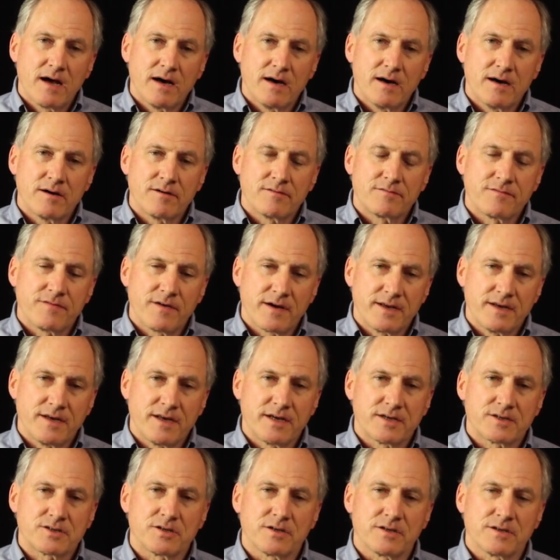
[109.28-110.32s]
uh,
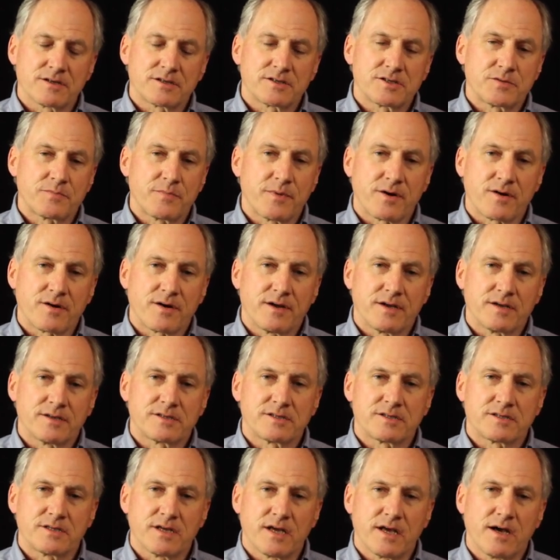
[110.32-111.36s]
financial
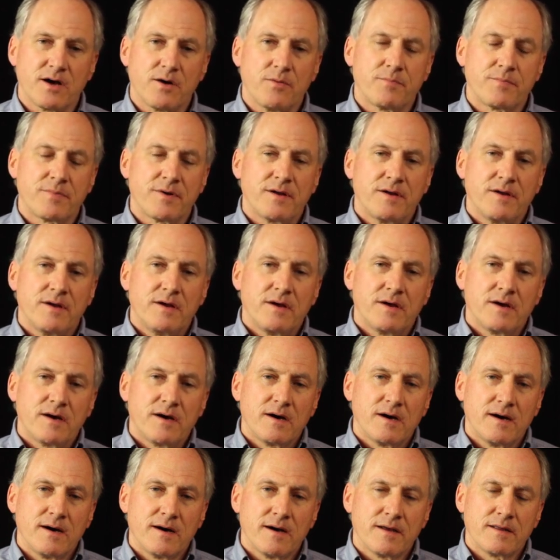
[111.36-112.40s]
experience to help
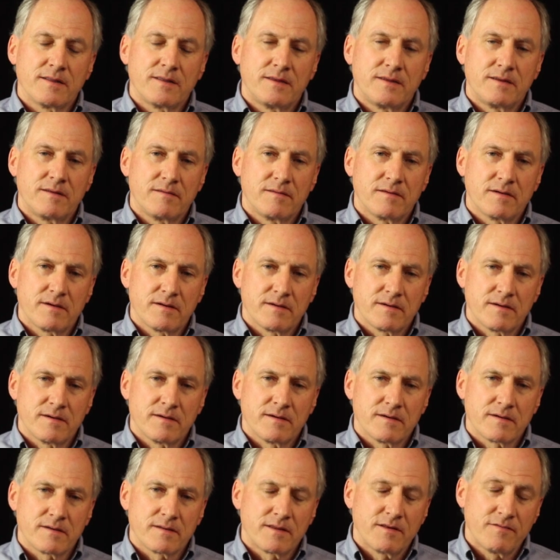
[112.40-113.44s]
uh,
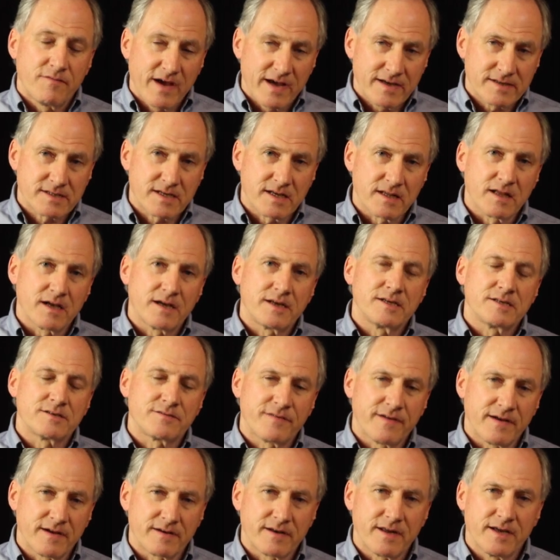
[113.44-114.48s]
the Vasculitis
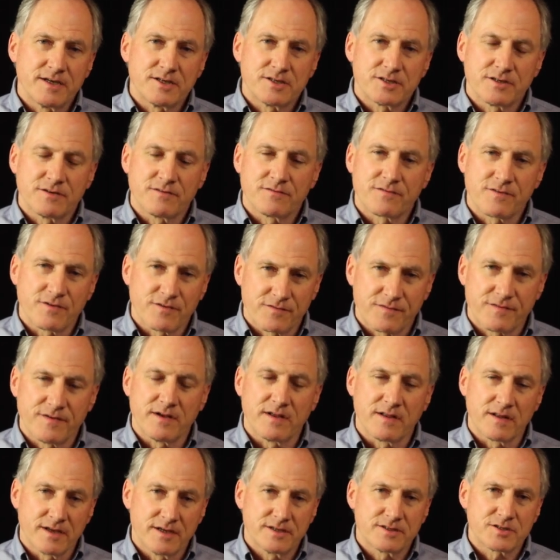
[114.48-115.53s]
Foundation
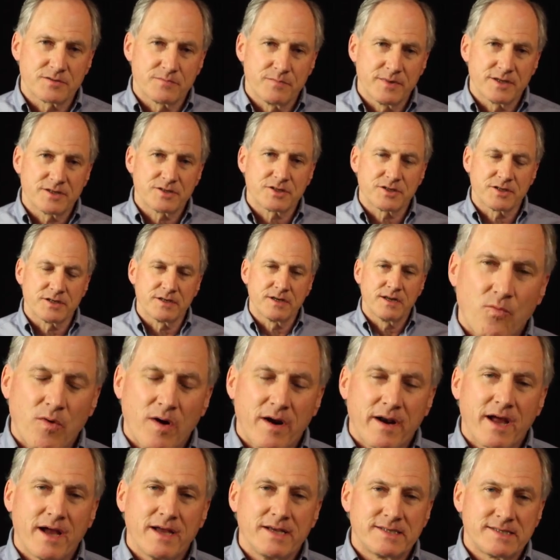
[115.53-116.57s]
fulfill its mission.
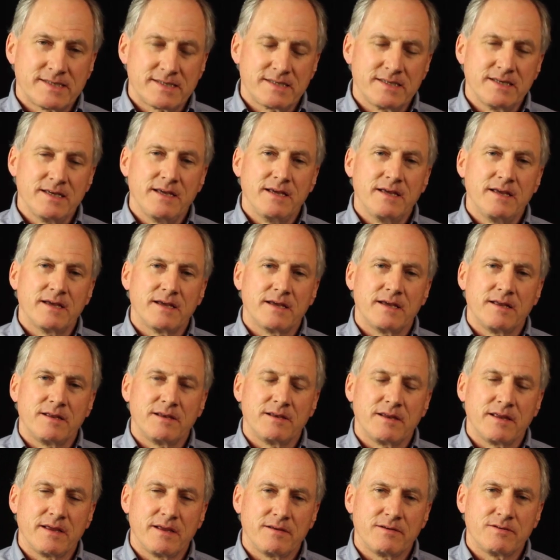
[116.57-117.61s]
What I see
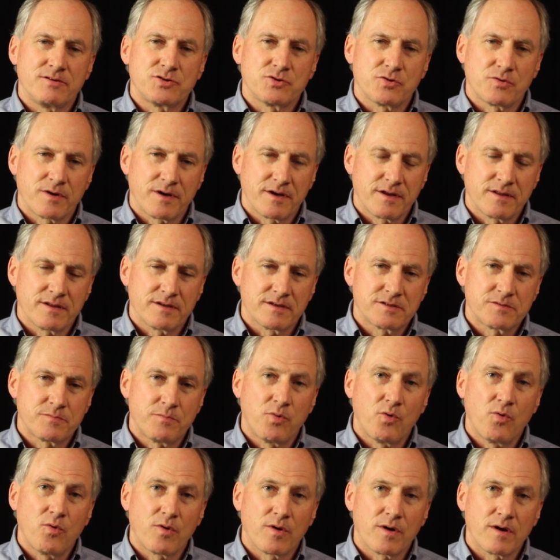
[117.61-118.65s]
in, in joining this
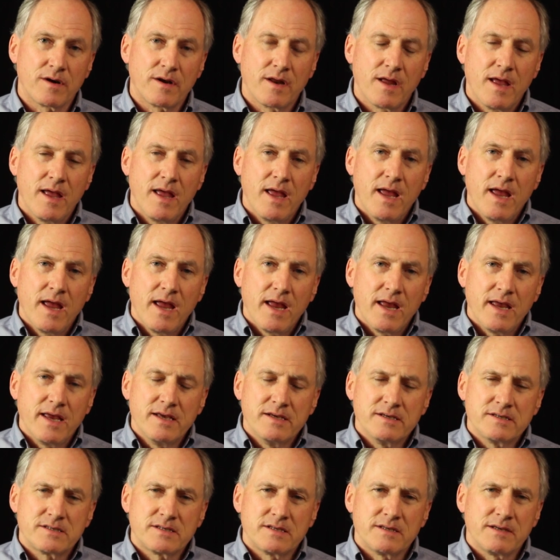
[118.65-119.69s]
board
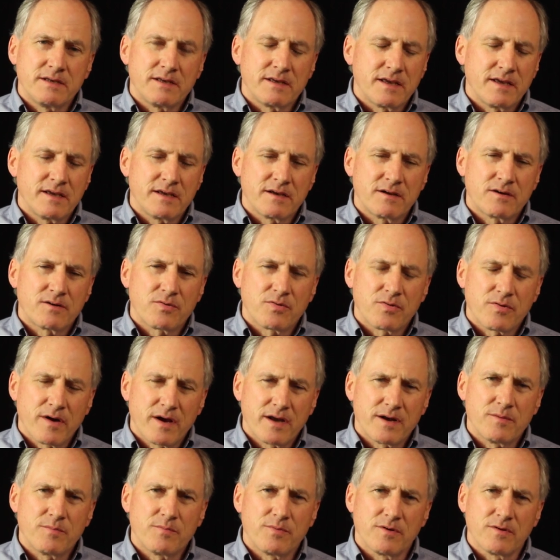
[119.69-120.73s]
is the
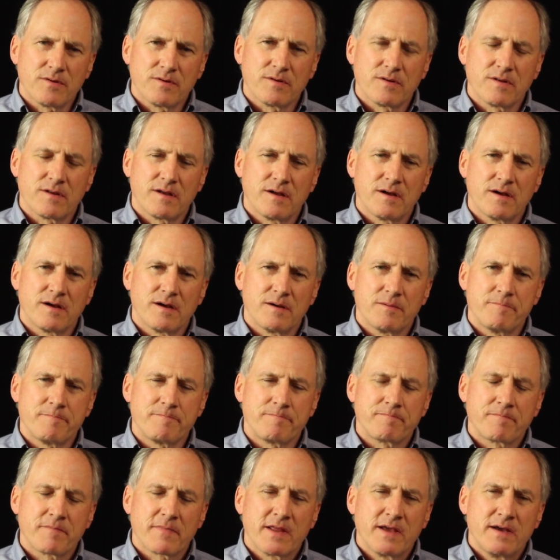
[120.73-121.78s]
incredible um,
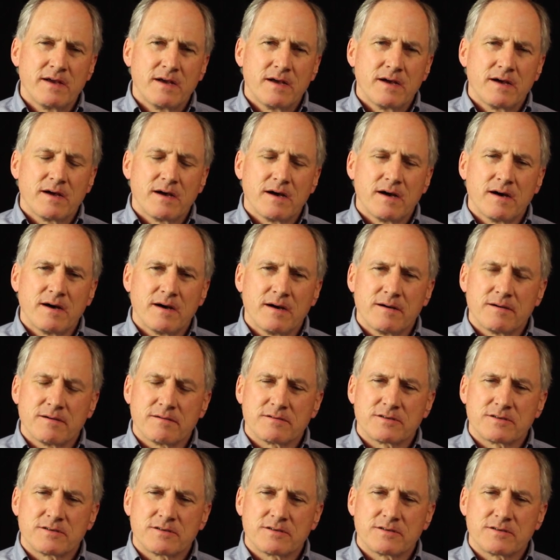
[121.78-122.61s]
uh,